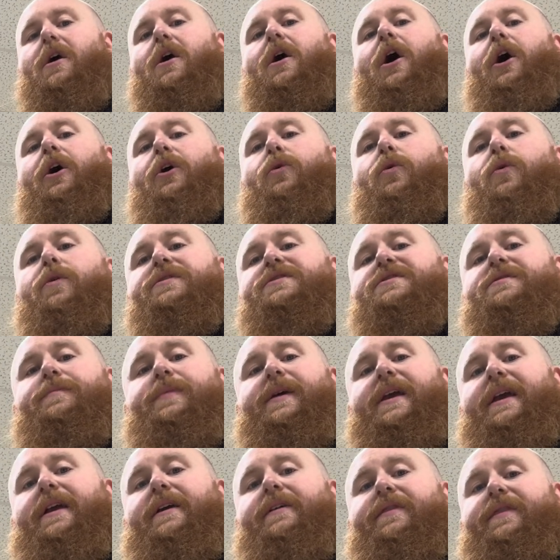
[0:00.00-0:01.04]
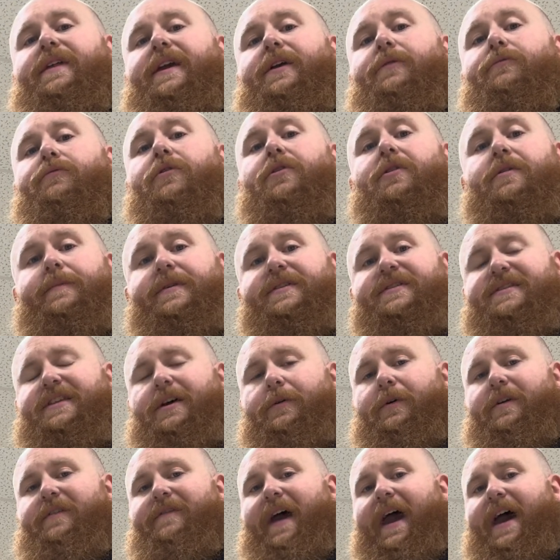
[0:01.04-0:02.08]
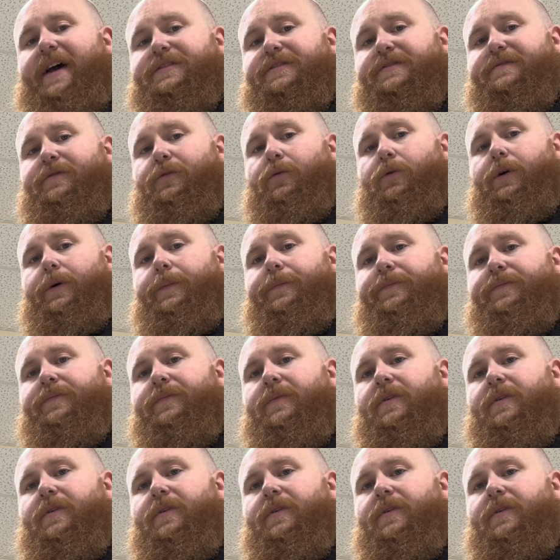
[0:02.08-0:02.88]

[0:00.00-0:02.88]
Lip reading: are going to be the rudiments that we've asked for.